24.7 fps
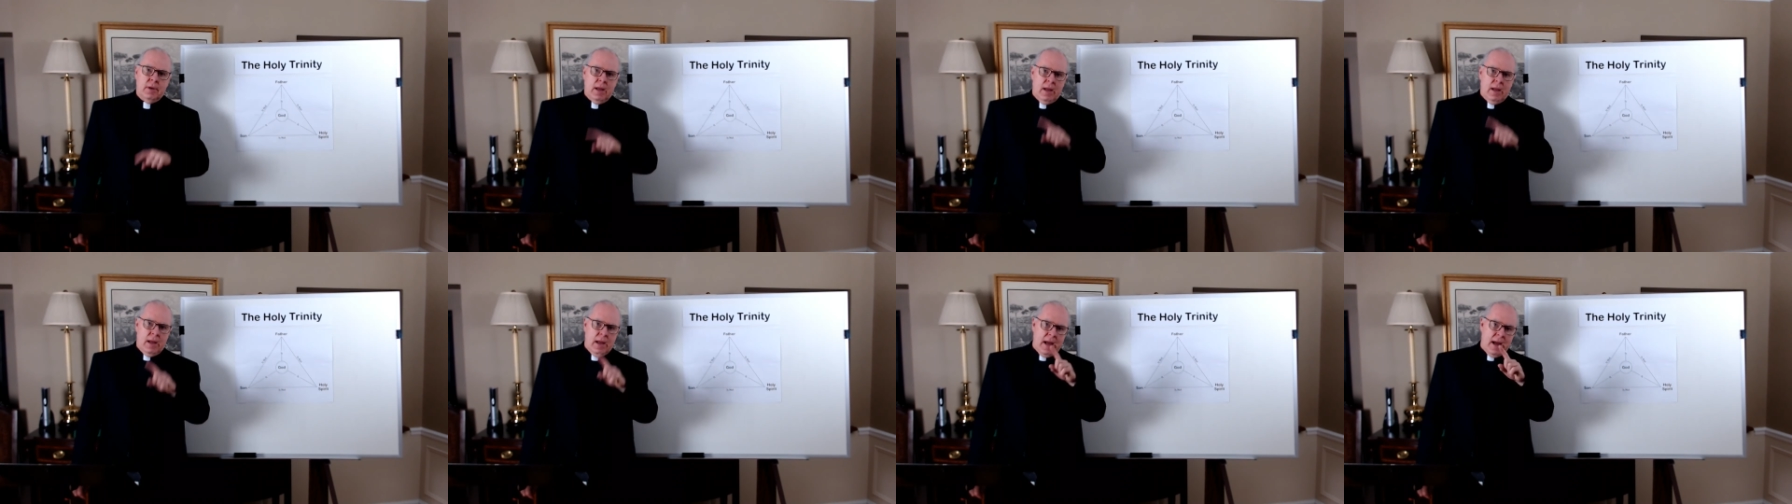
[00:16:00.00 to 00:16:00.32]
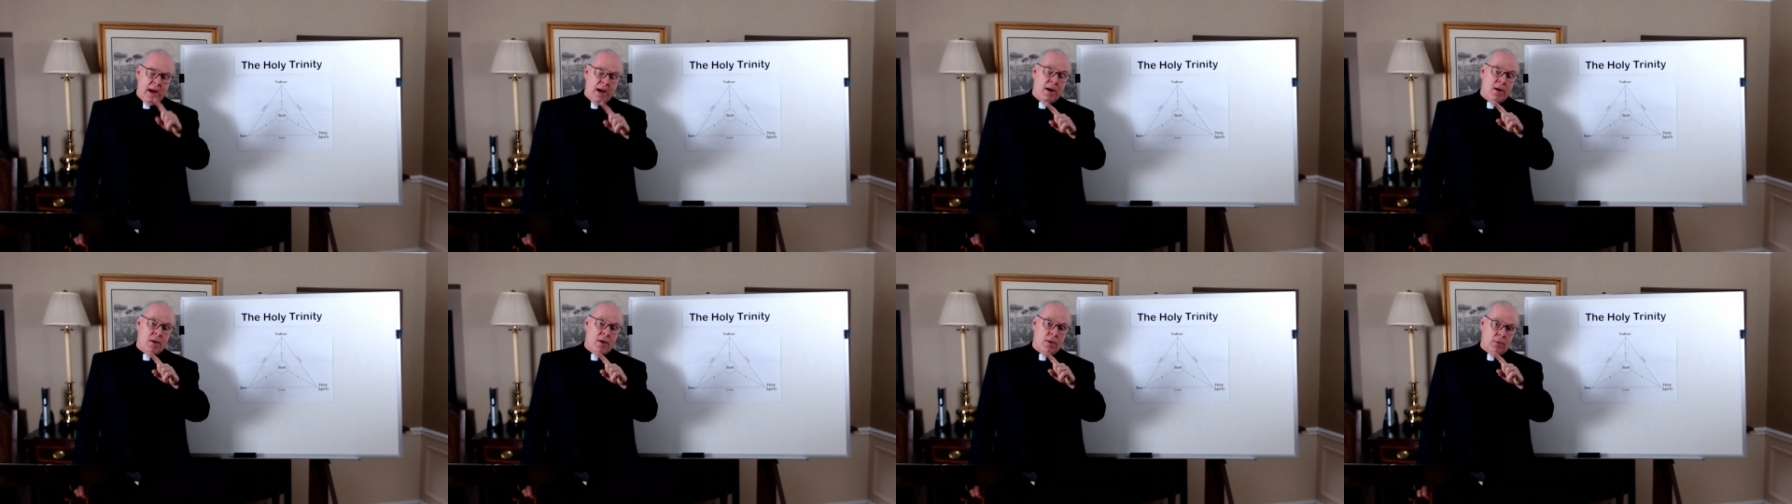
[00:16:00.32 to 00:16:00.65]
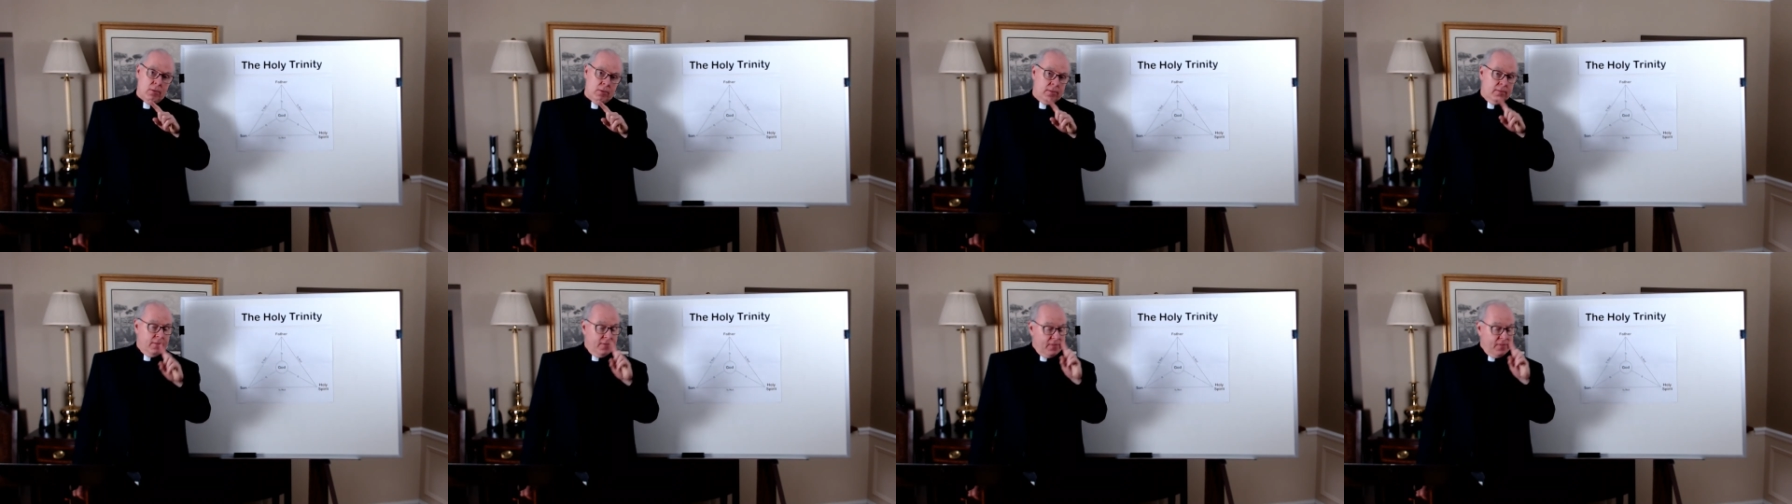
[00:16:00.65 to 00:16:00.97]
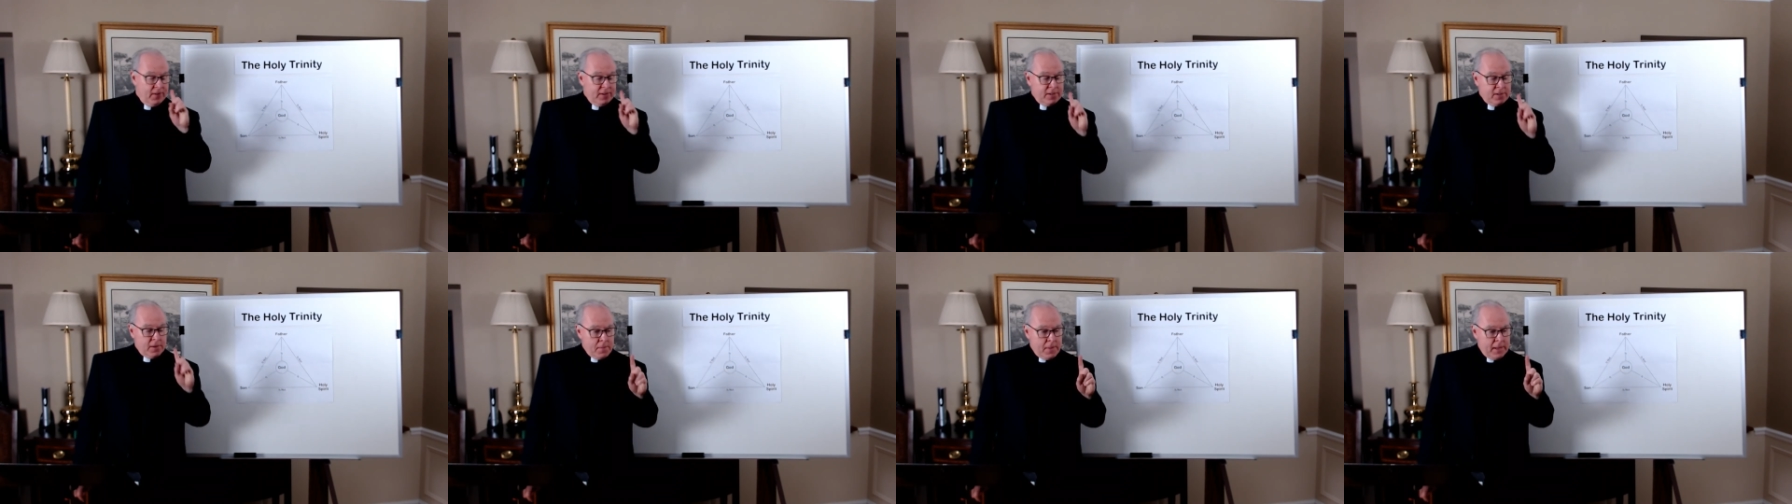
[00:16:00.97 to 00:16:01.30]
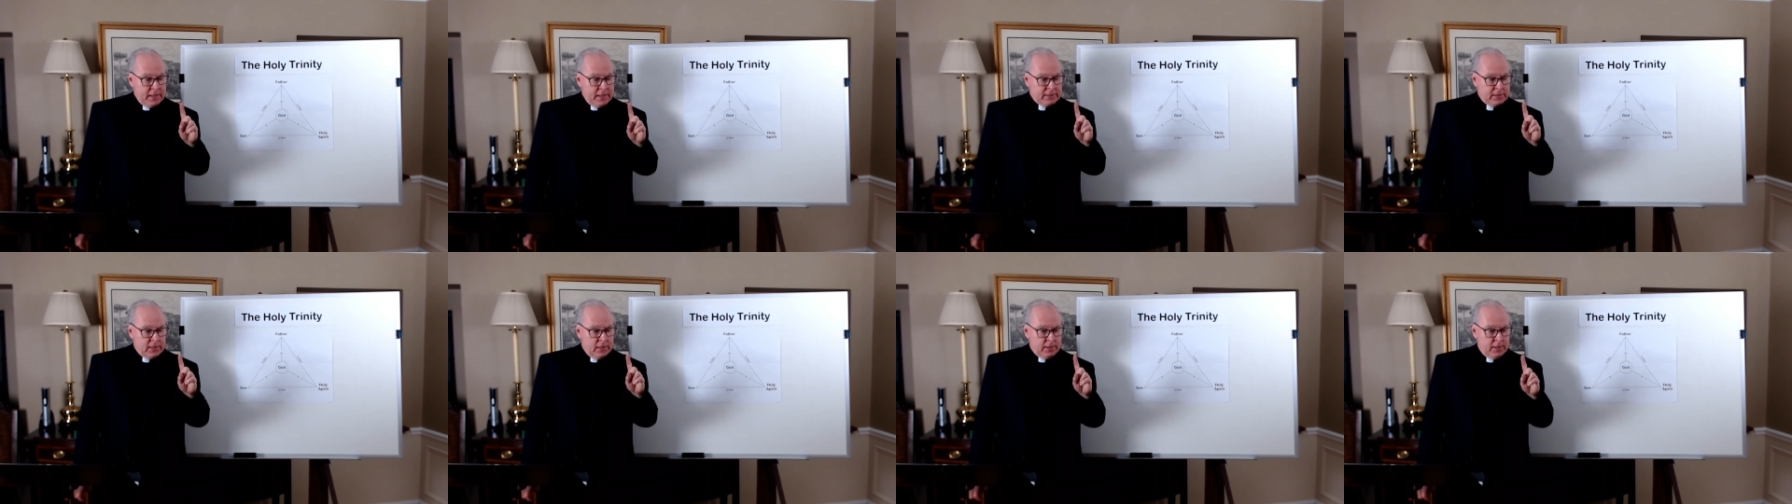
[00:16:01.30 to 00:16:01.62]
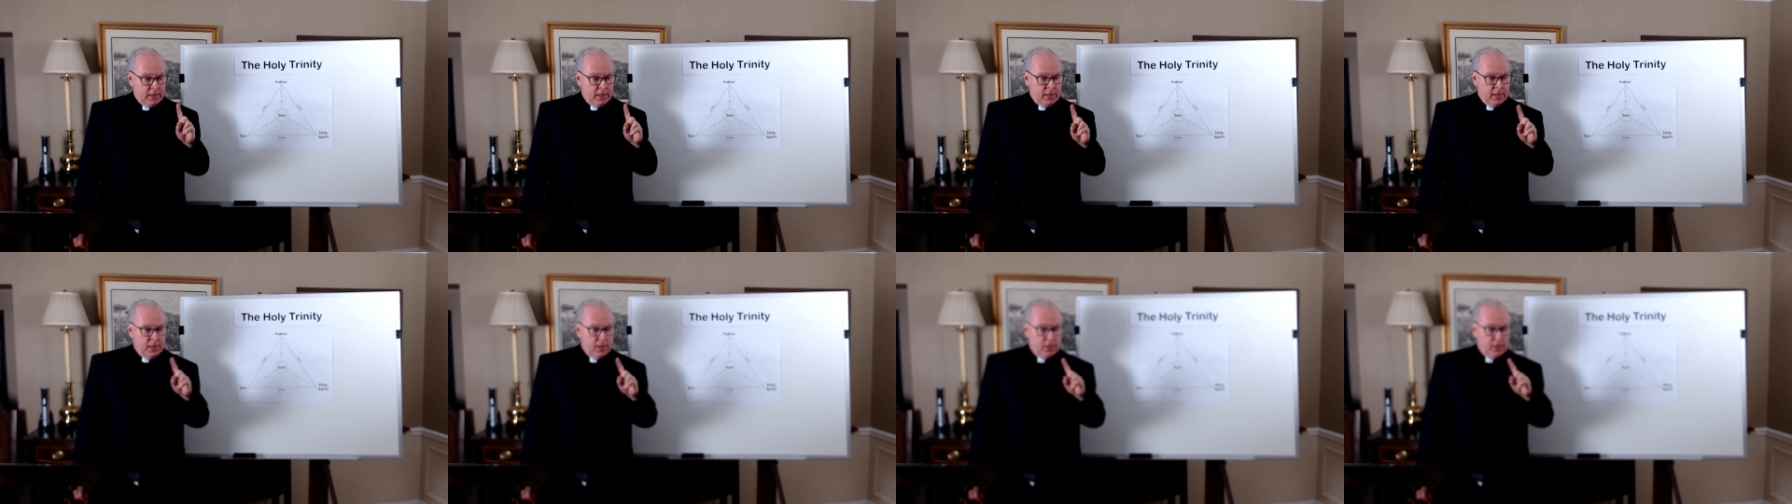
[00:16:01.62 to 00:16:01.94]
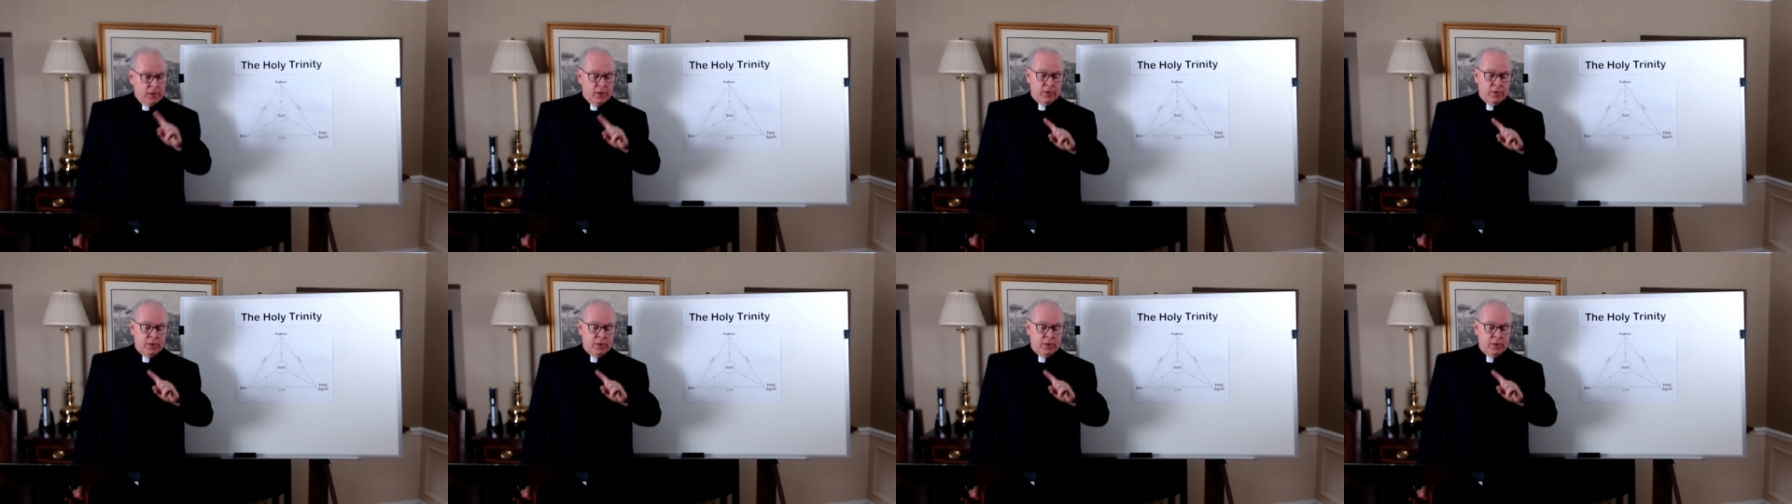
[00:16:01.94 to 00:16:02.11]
How? Fundamentally,